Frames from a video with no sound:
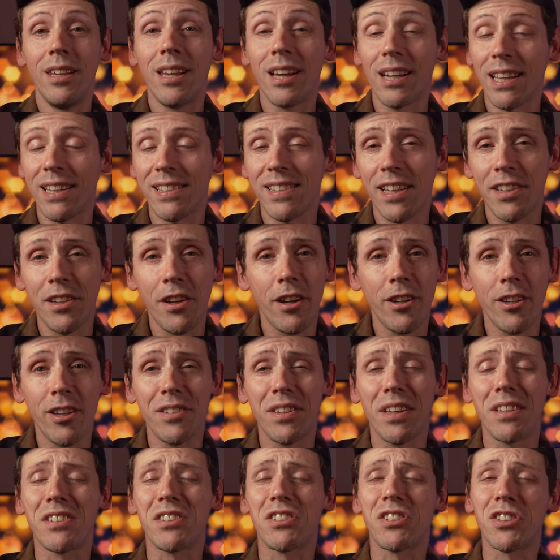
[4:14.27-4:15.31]
Like I said earlier,
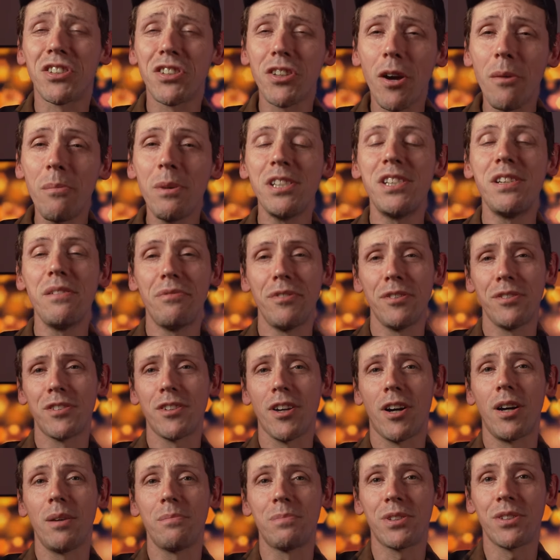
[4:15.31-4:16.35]
there's so many different
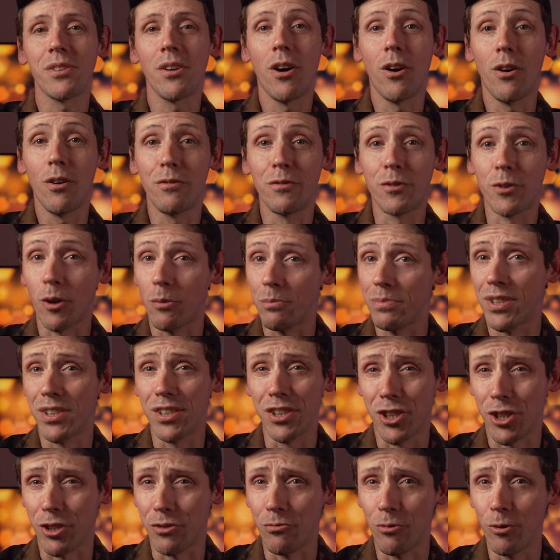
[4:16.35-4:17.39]
types of
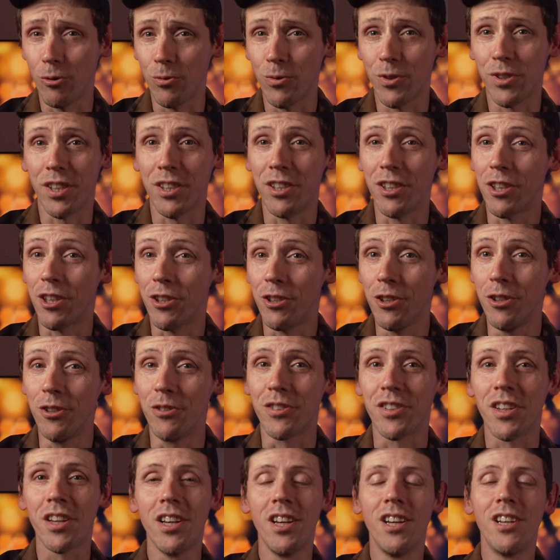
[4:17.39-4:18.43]
composition rules that you can
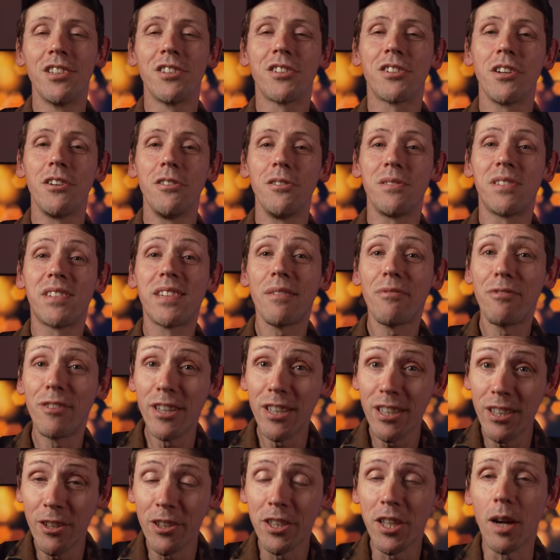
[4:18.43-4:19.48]
use. So
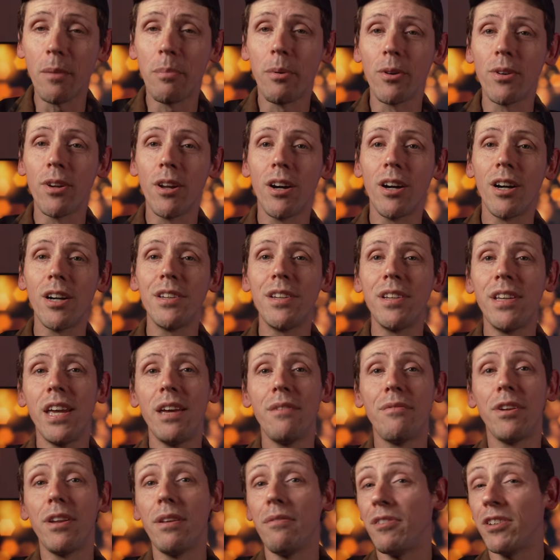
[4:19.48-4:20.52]
definitely look it up online,
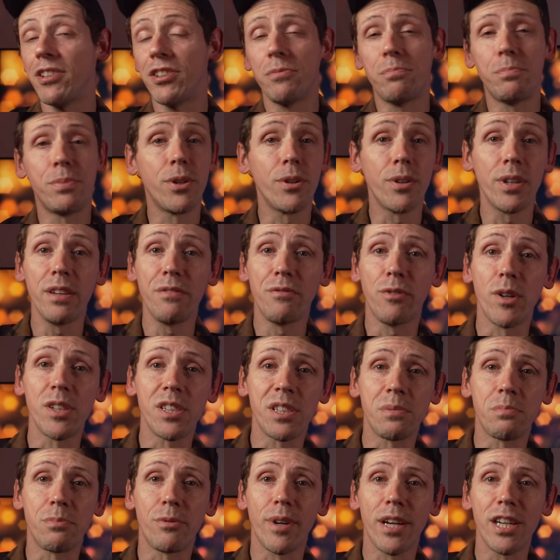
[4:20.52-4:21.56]
even if it's purely for
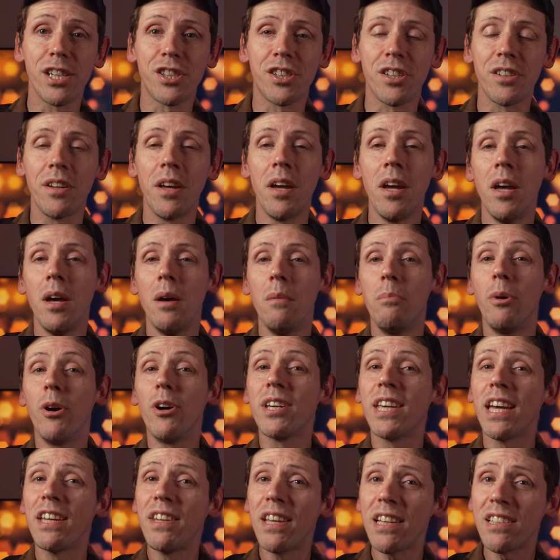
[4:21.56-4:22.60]
inspiration. But
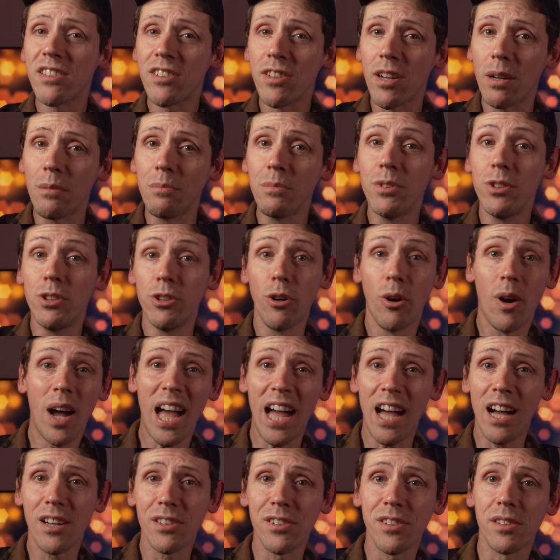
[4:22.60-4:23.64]
again, next time you're
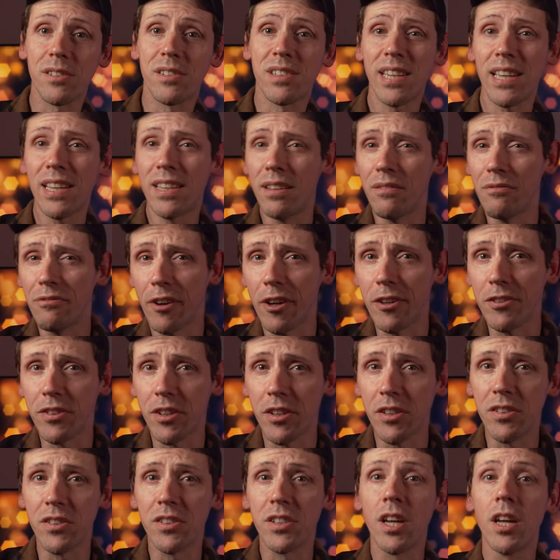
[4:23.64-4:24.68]
out taking
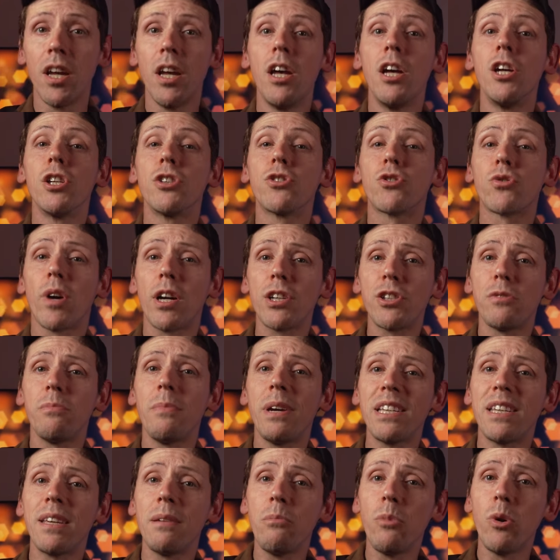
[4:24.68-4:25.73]
photos, try to
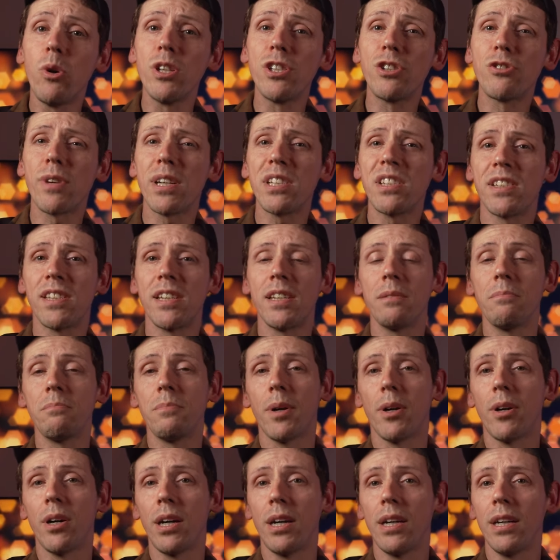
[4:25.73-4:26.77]
make it more interesting
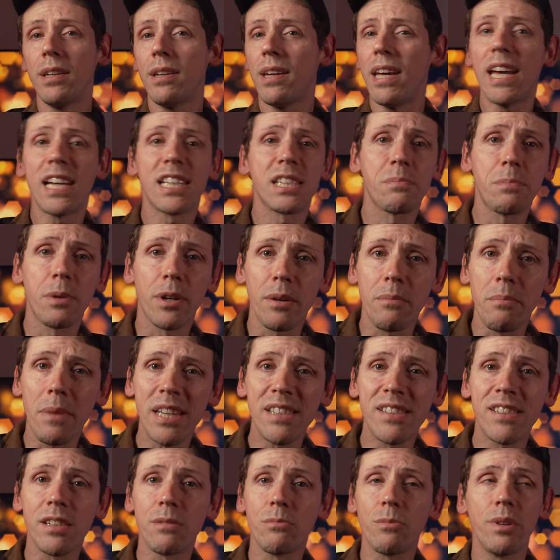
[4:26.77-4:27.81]
by
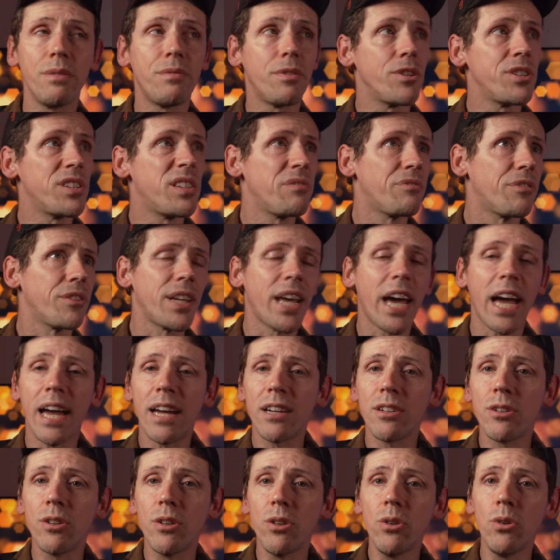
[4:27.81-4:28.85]
experimenting with a different
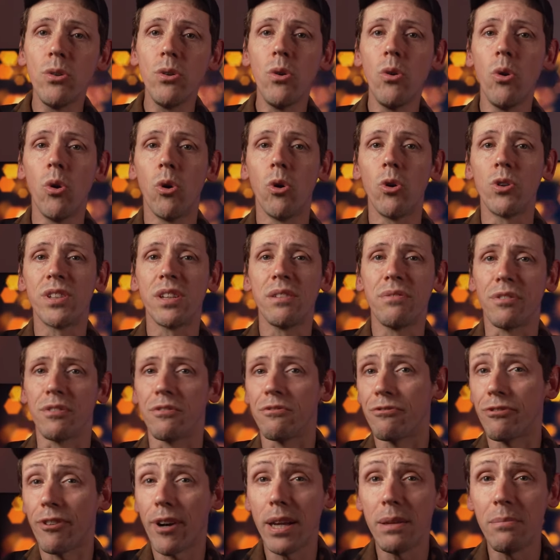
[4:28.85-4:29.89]
angle or
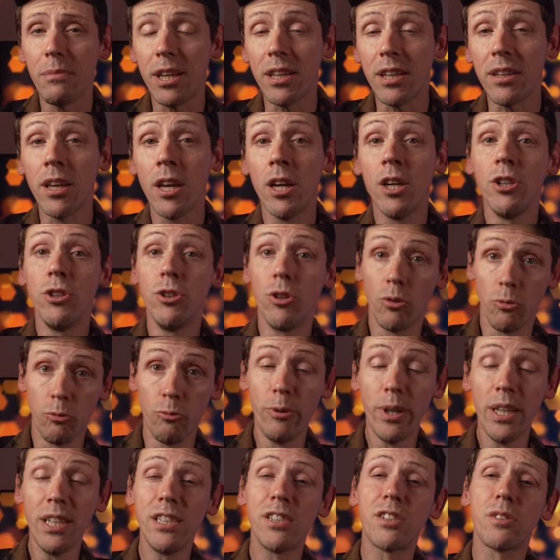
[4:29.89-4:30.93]
different framing. You'll
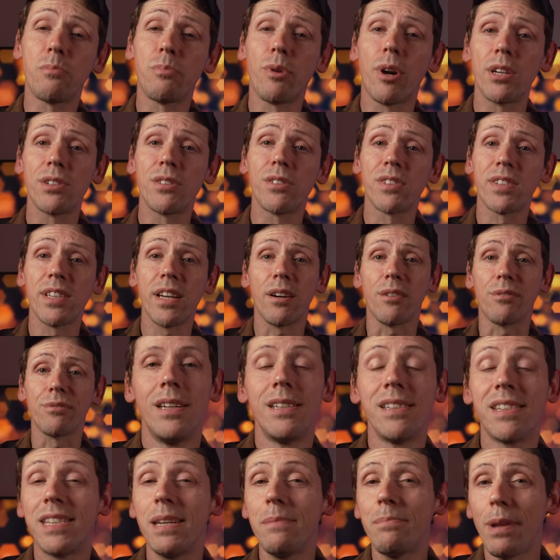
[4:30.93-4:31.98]
really surprise yourself.
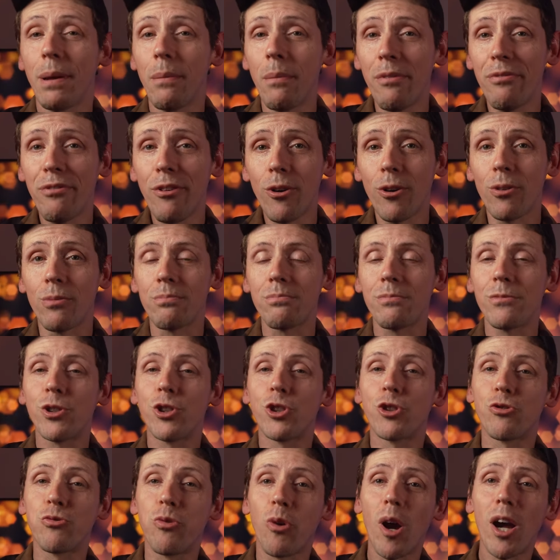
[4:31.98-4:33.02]
Tip number four,
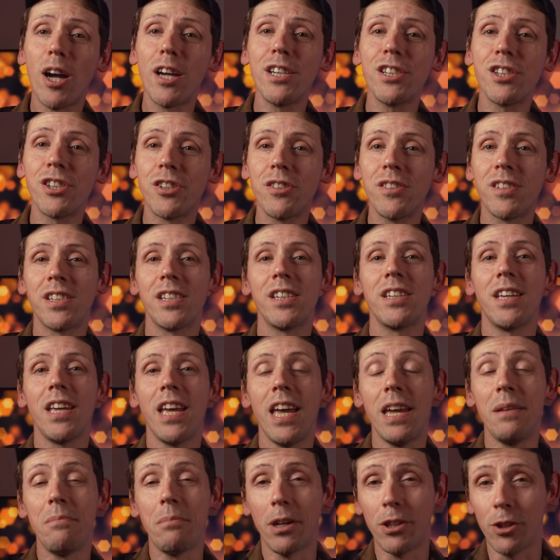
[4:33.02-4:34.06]
try shooting
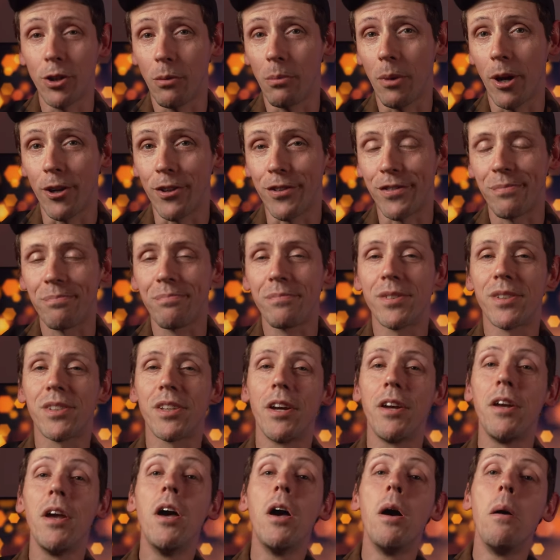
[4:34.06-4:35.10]
in manual mode.
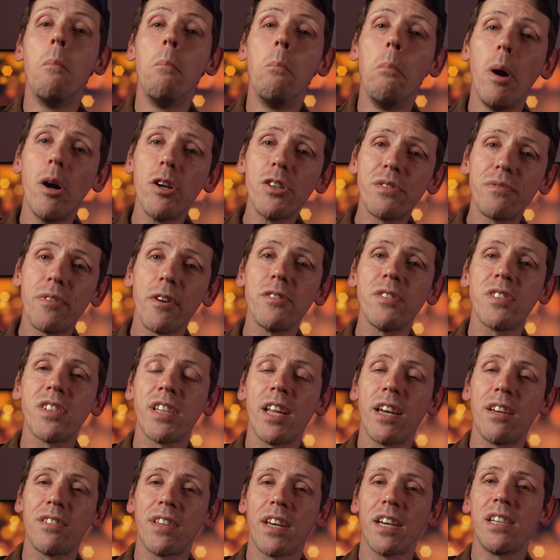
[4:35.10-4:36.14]
So most phones
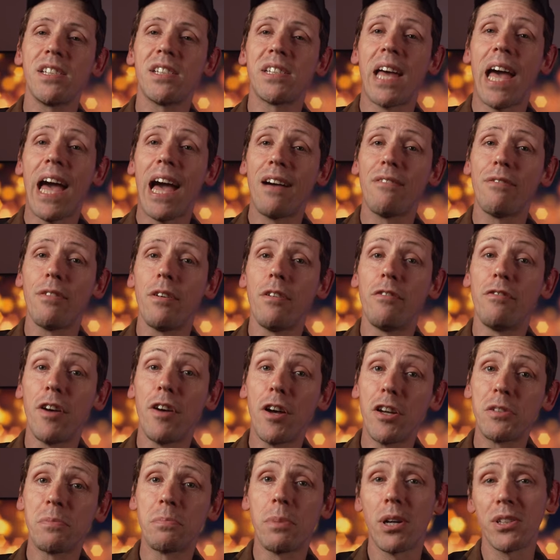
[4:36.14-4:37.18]
nowadays have a
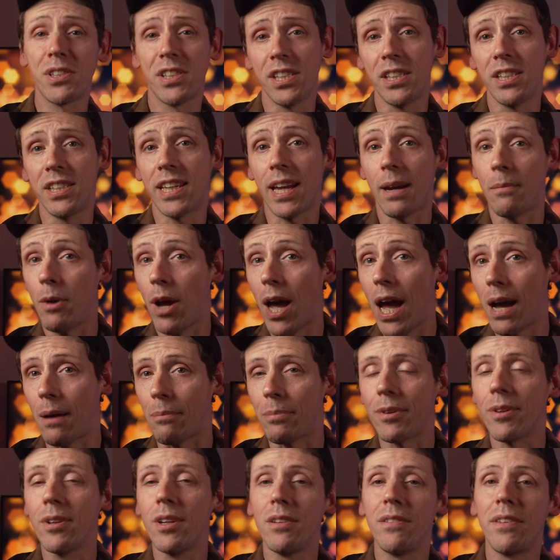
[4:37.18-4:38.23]
first-party camera
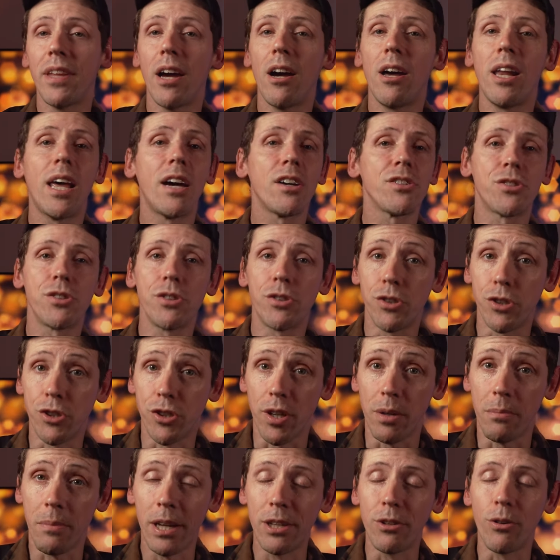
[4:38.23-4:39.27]
app that allows you to
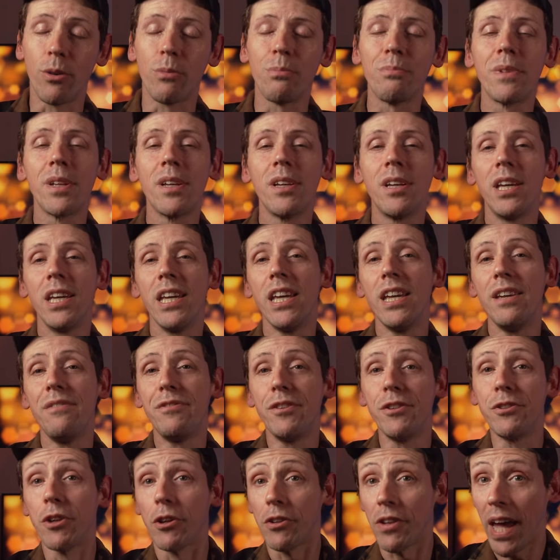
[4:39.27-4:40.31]
shoot manual. If
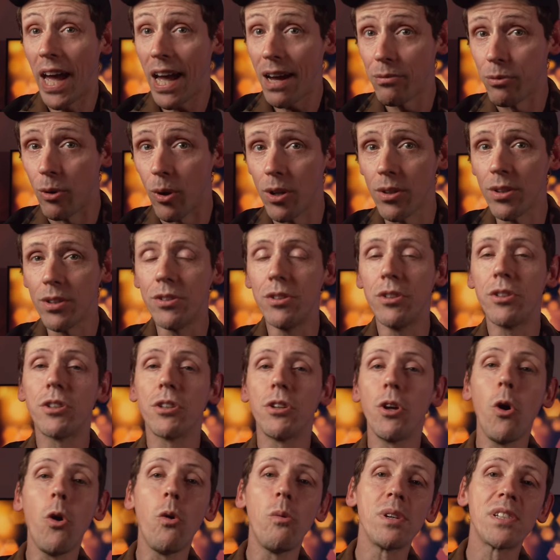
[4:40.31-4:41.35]
you don't have one, you
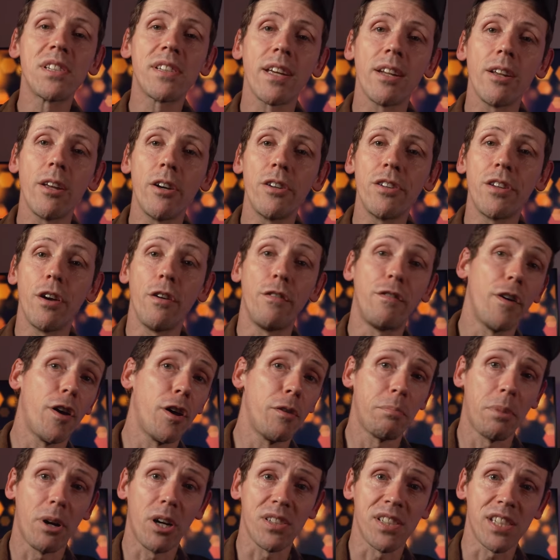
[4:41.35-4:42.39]
can always download a
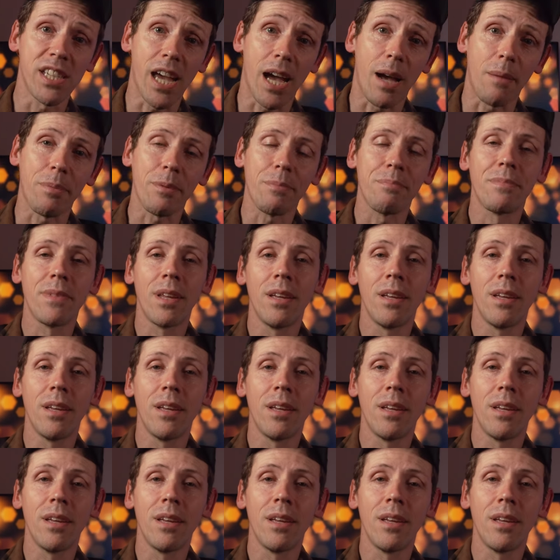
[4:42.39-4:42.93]
third party app.